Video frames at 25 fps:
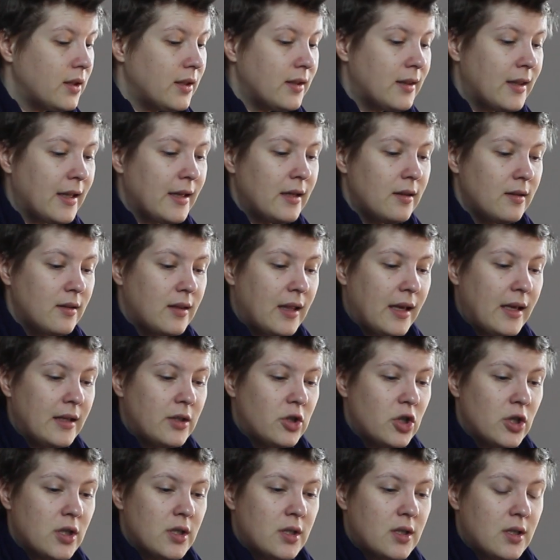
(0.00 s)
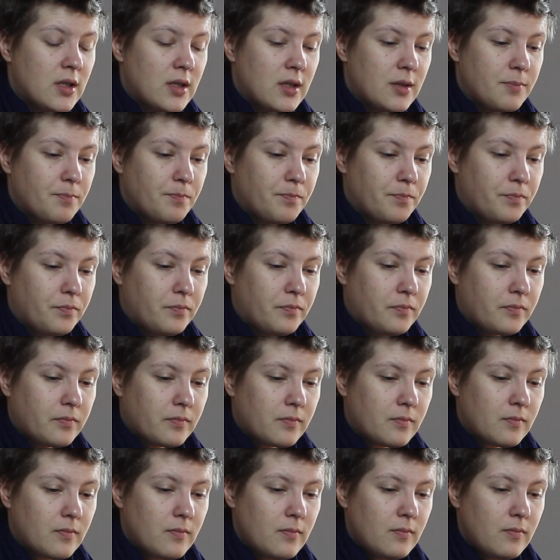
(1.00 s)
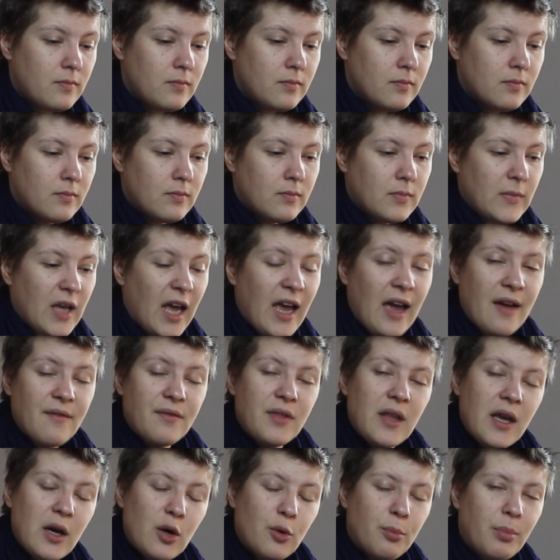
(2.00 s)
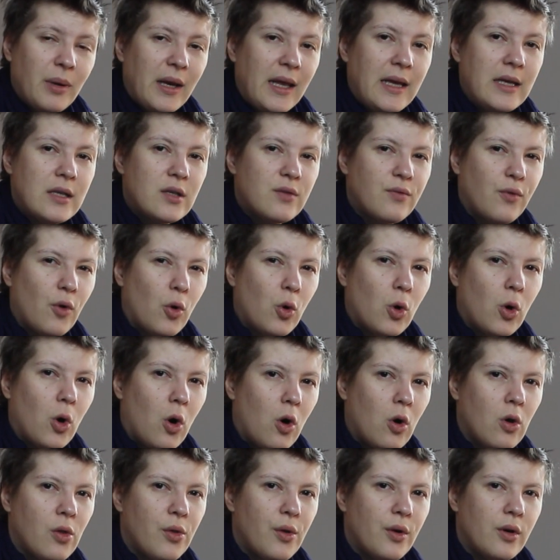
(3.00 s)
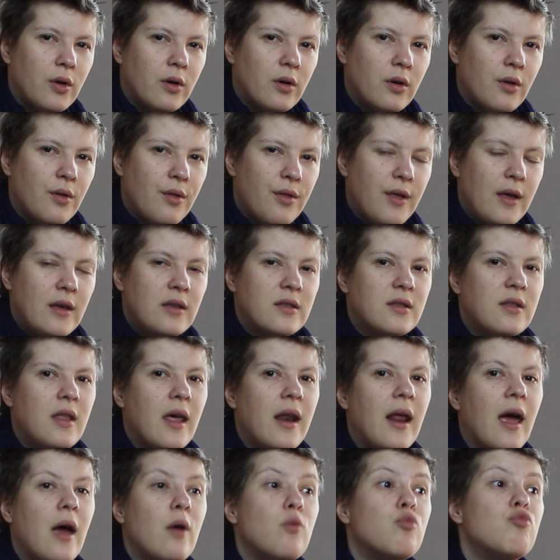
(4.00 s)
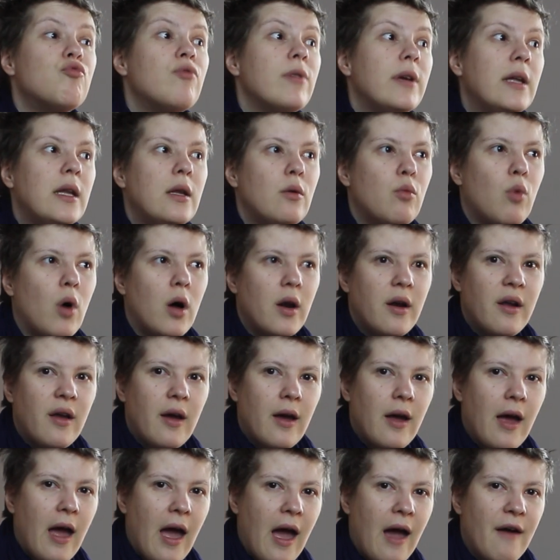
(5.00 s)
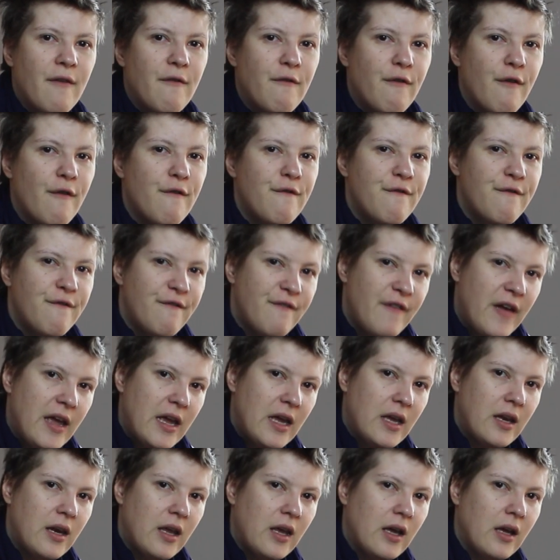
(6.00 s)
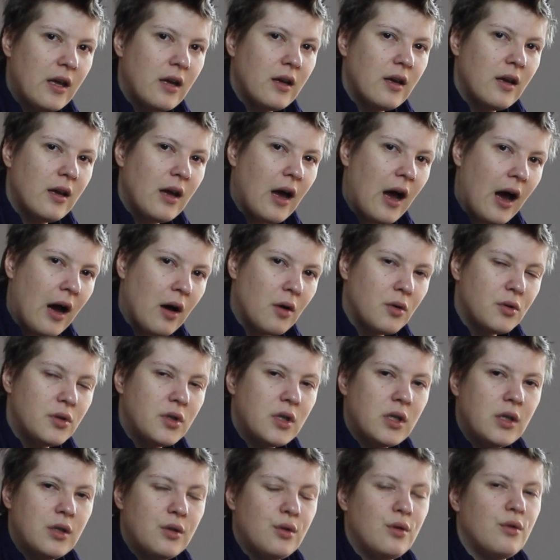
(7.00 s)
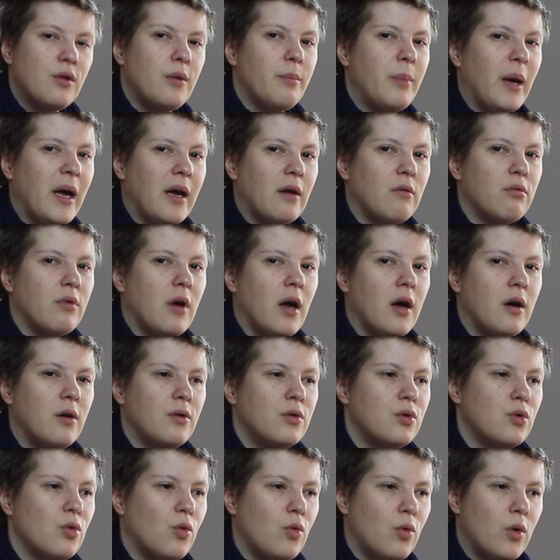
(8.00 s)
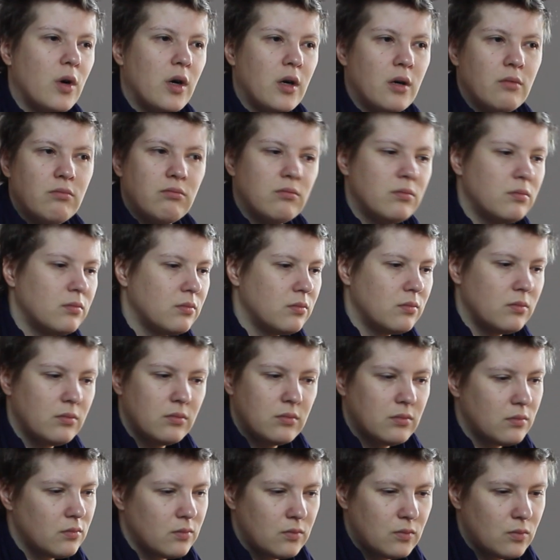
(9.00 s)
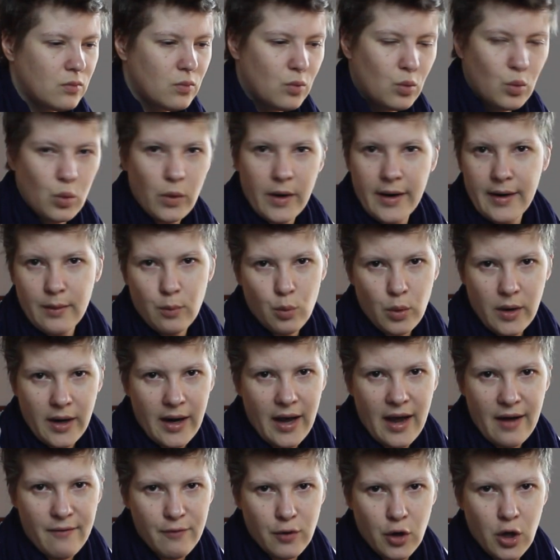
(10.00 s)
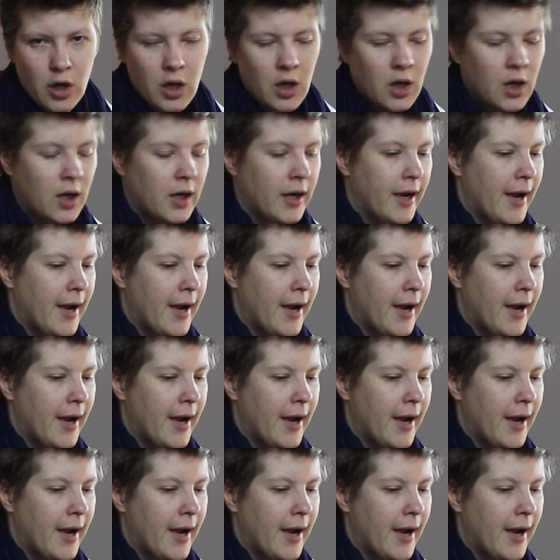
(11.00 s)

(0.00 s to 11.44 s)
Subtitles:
they just have their place for all the things that I really want to have fading out into the background or whatever